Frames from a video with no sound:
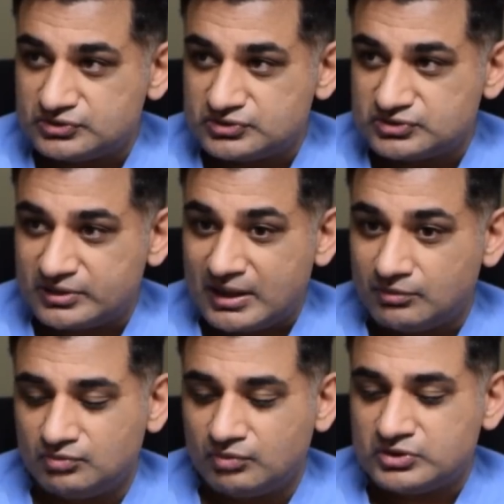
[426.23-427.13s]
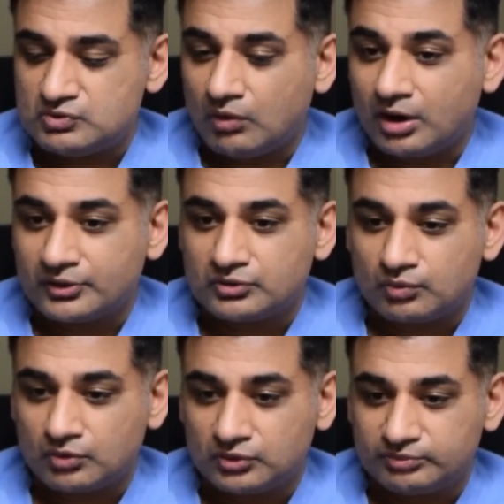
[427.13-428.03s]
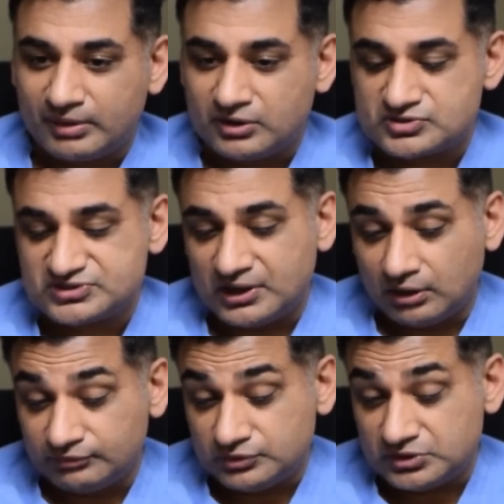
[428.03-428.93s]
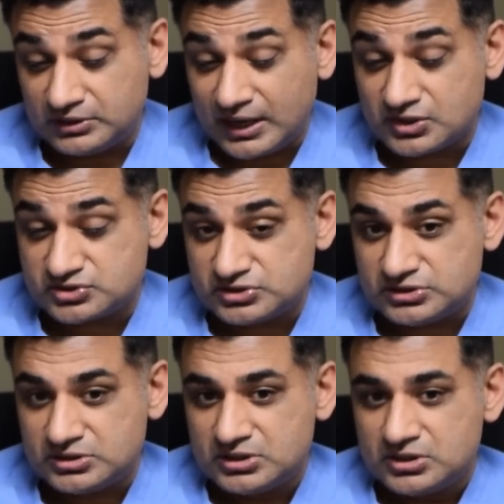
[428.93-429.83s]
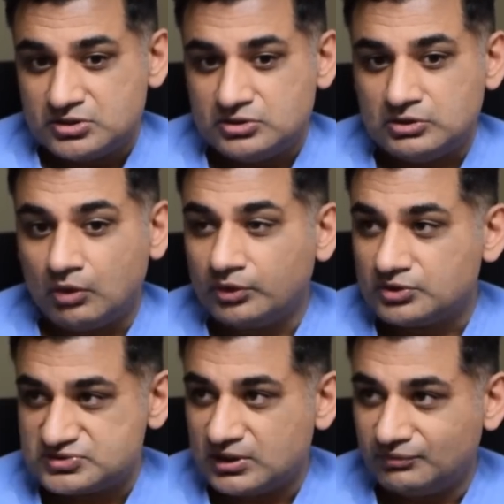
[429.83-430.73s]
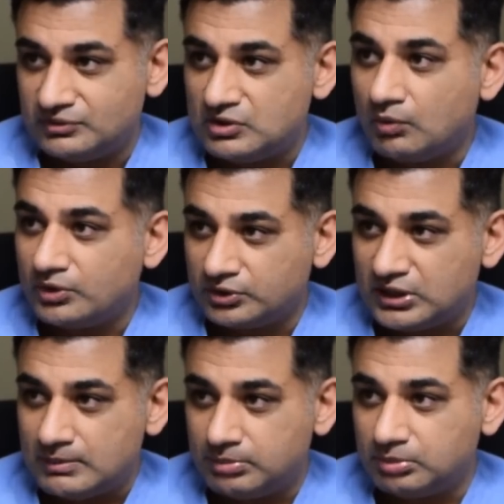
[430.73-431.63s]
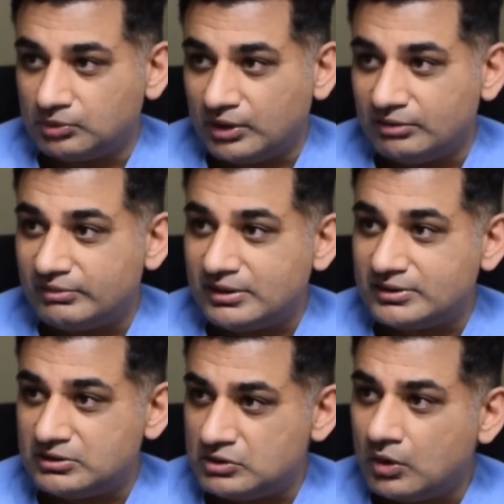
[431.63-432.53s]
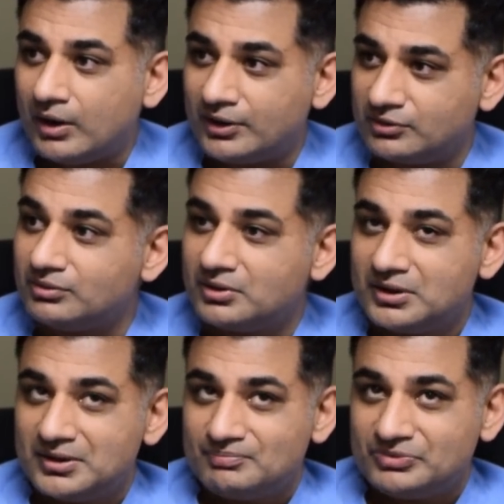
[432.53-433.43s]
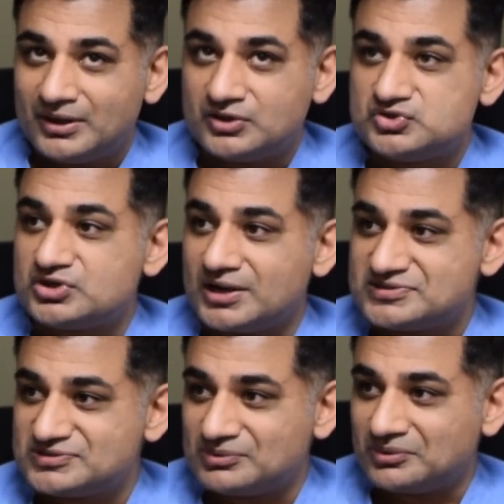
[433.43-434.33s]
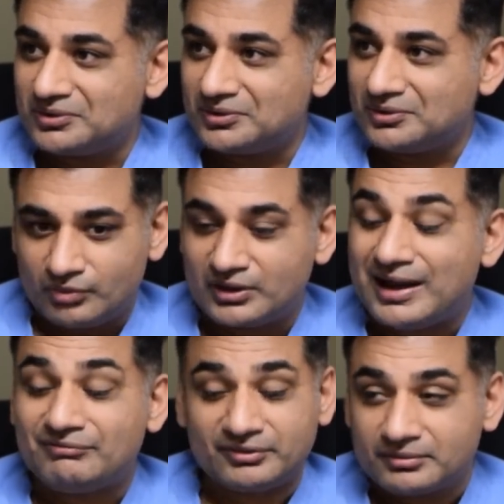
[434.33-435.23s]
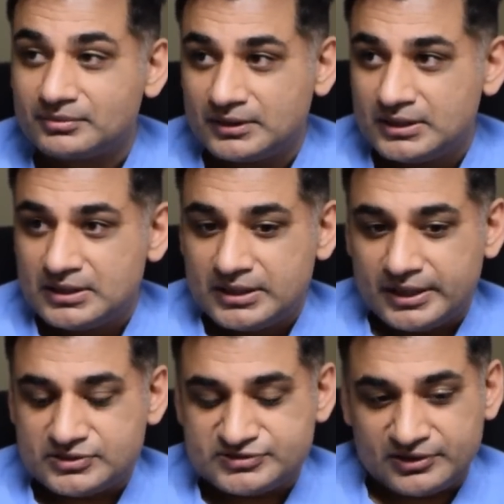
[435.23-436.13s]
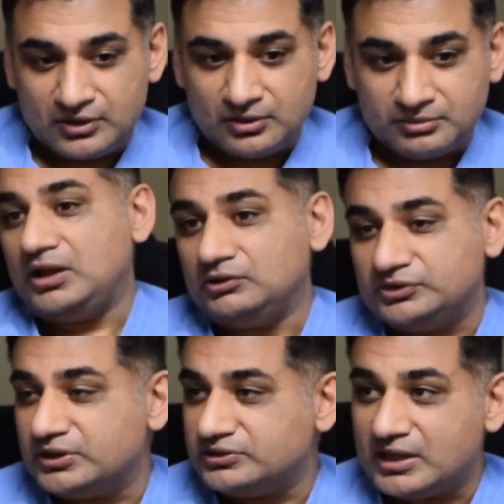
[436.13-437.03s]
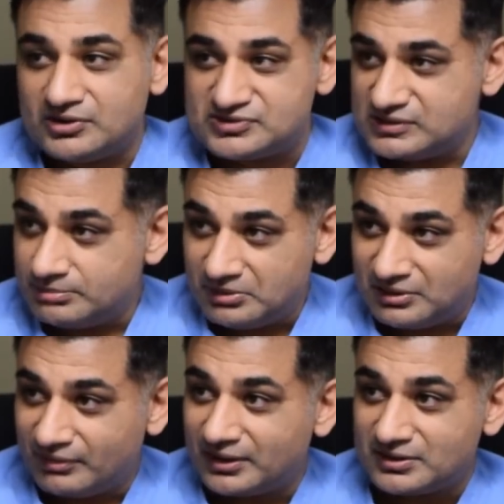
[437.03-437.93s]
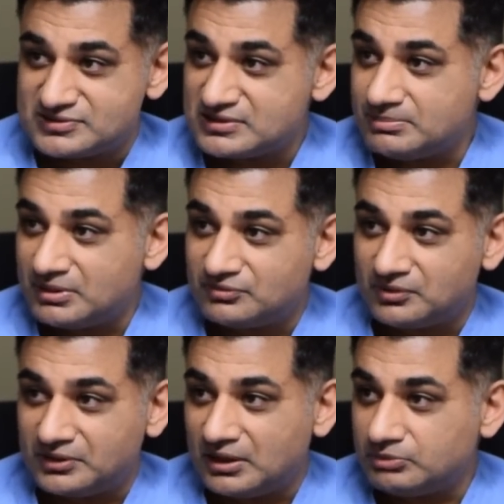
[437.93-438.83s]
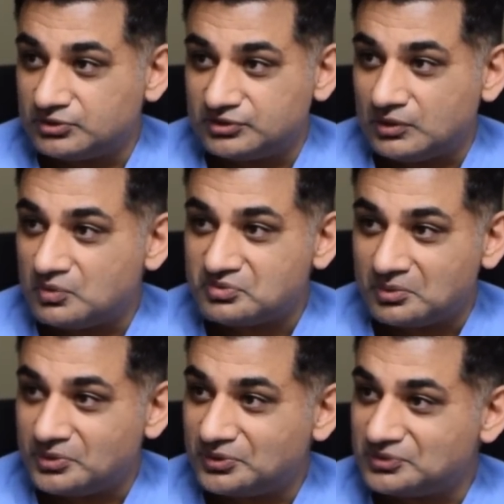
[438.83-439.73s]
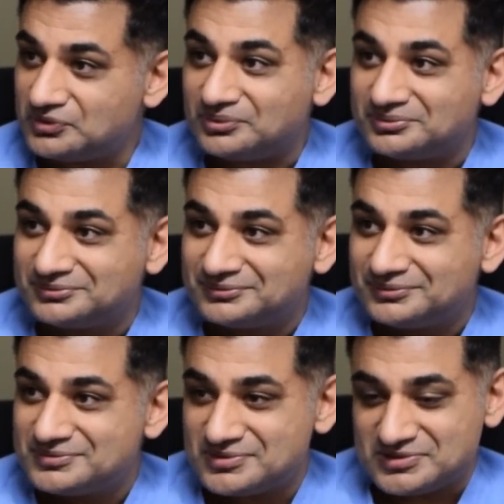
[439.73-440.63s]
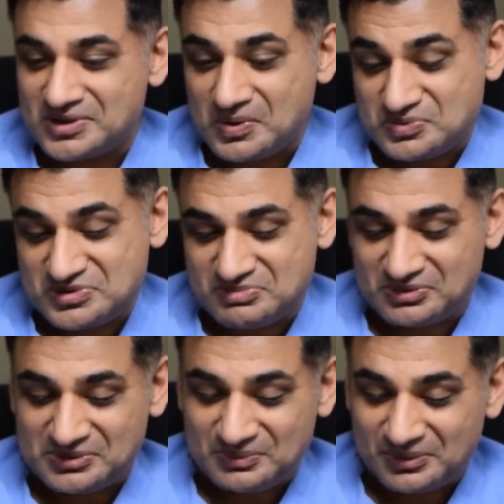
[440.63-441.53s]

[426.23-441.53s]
so that when you are in the world by yourself, you can actually know yourself and know what you're capable of and then know how to adjust or recover. And so I'll need a day to sleep in. If I can sleep in for a day, I'm good to go for a week or 2. Mm-hmm. So that's how it typically